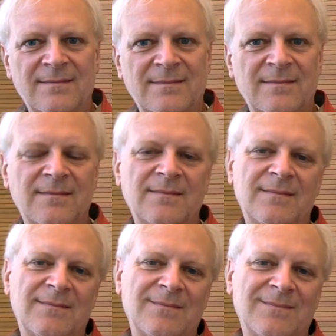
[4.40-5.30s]

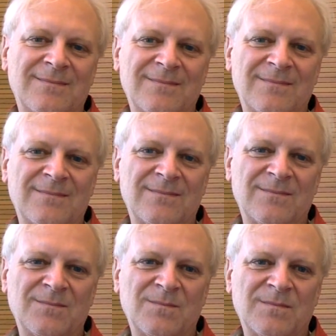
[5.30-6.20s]

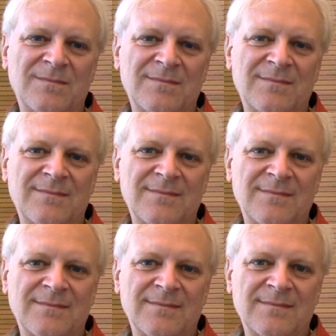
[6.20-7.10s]

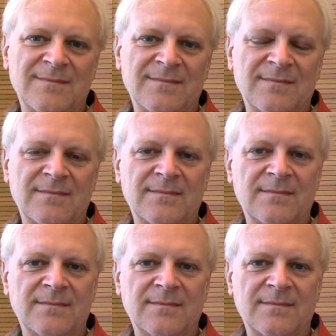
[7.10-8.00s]

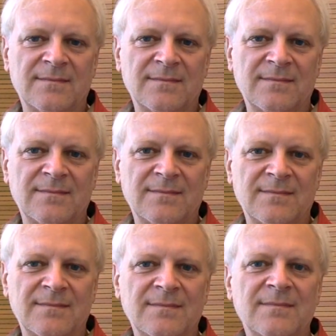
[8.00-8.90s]

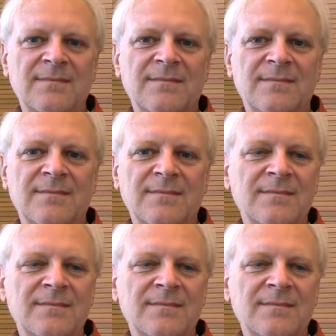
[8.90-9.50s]
This person isn't speaking.